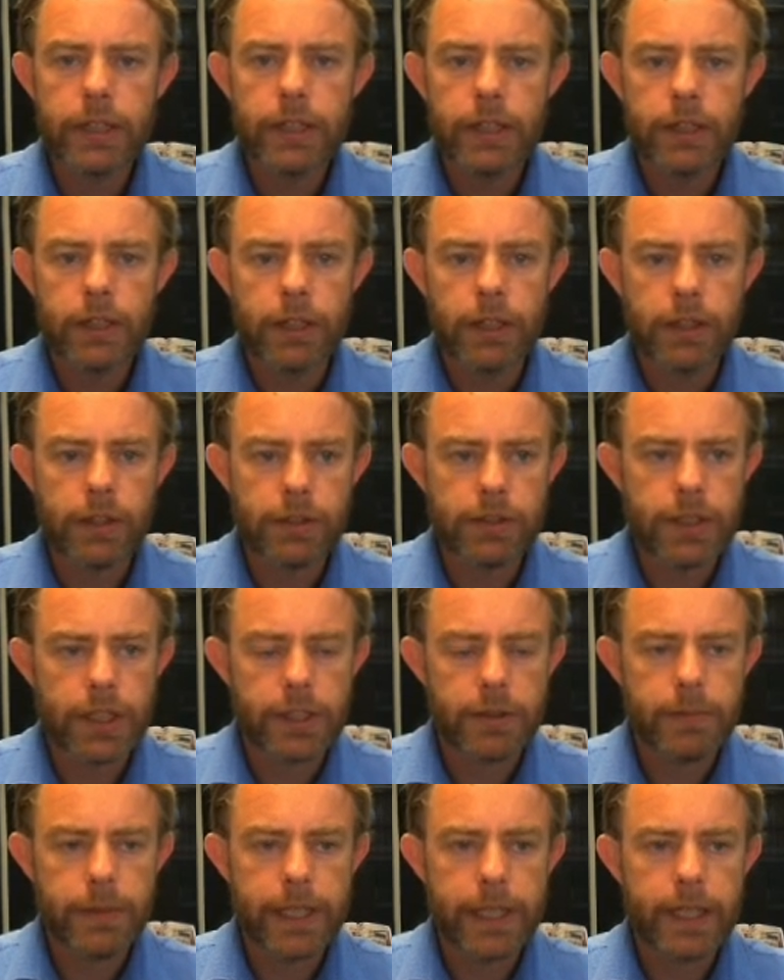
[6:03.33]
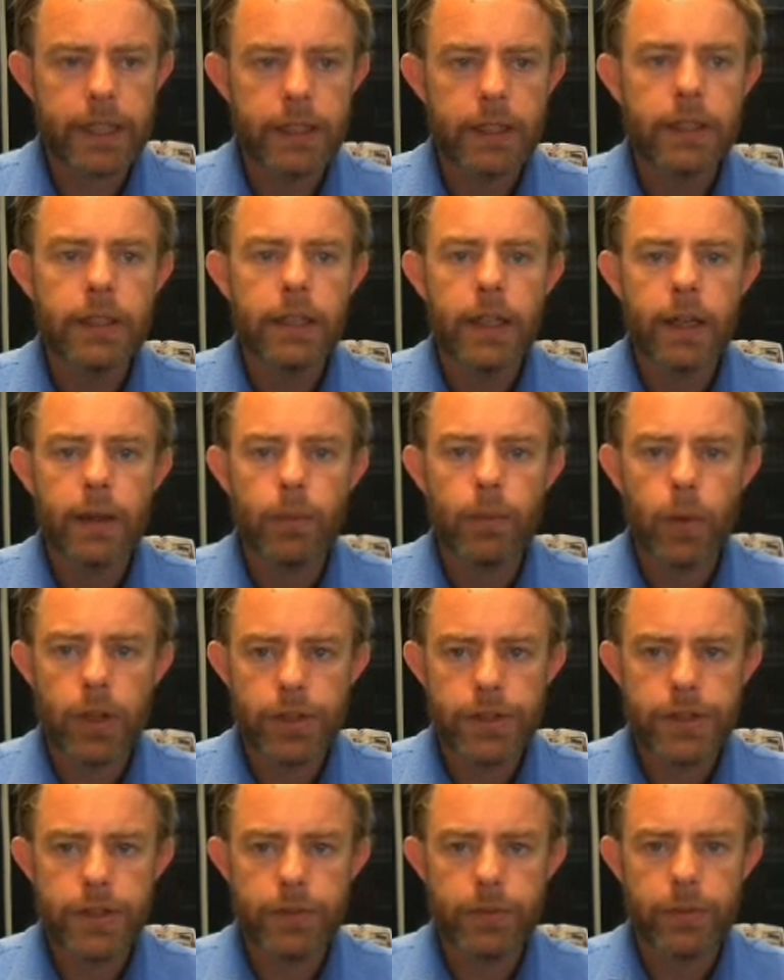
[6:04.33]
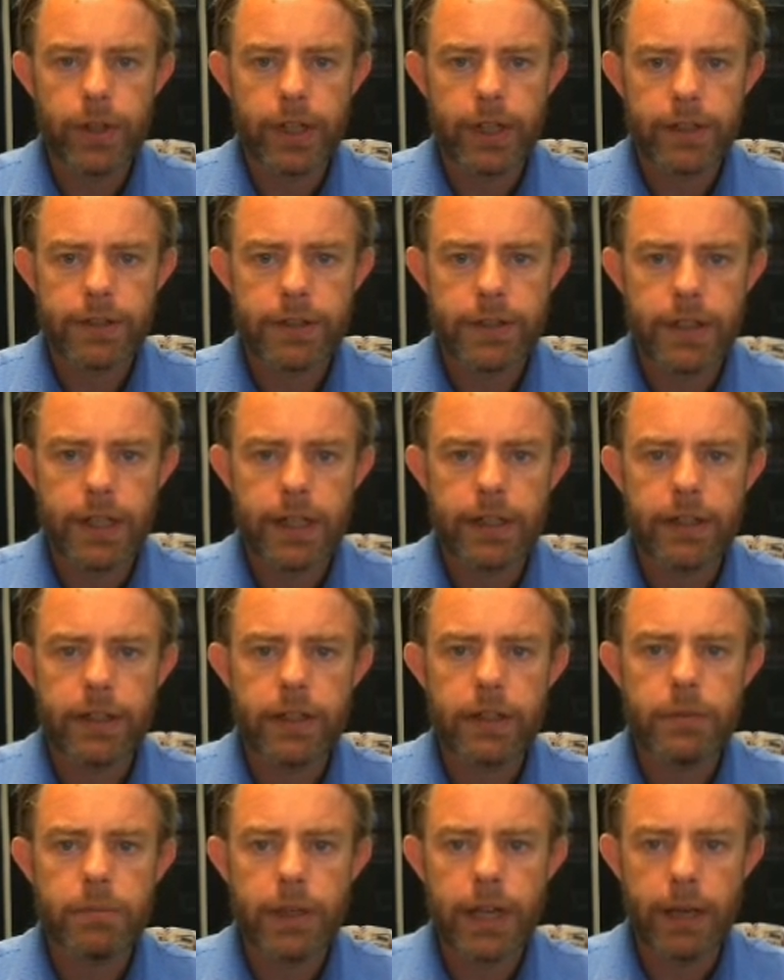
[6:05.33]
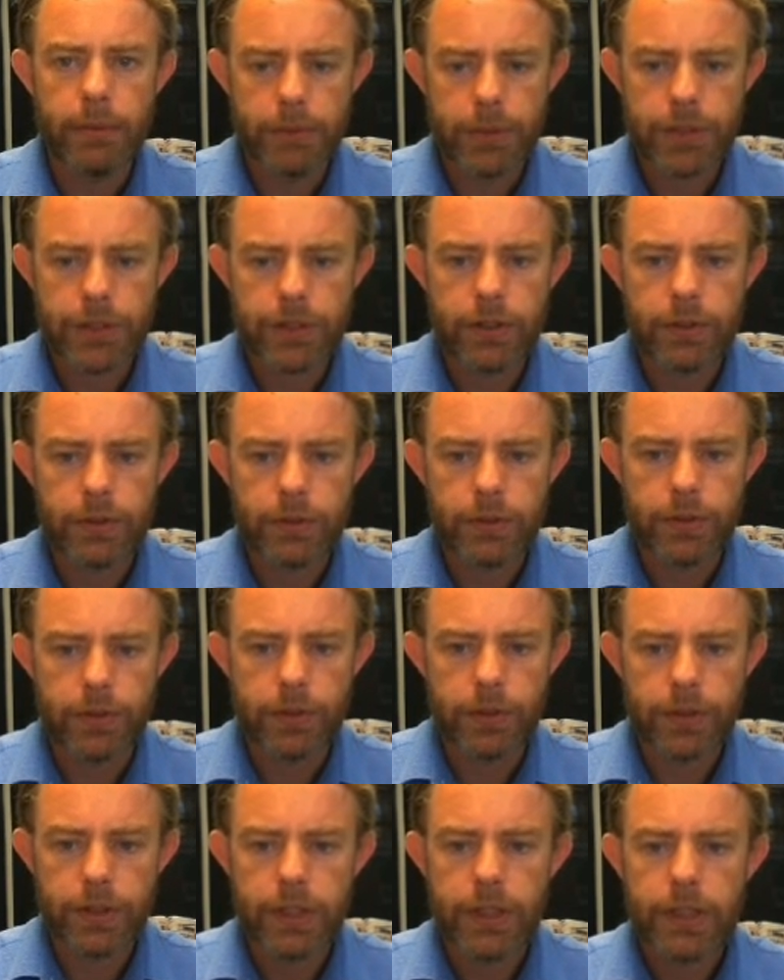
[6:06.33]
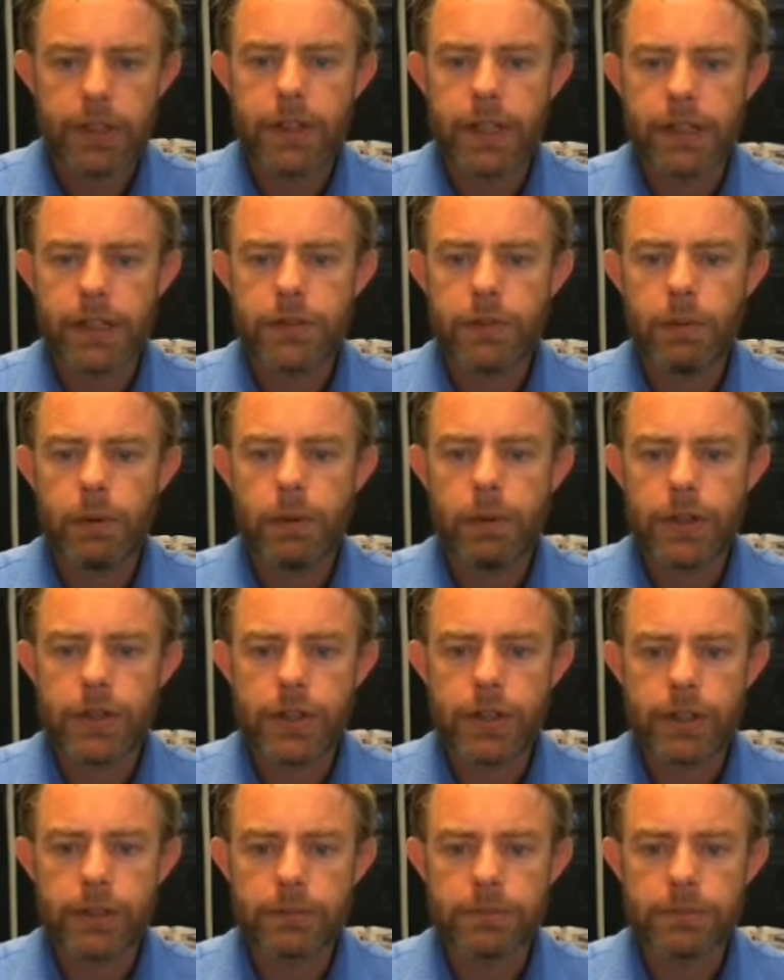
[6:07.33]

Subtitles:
you can contact me at Watson Real Estate in Palmerston North. Thanks for watching.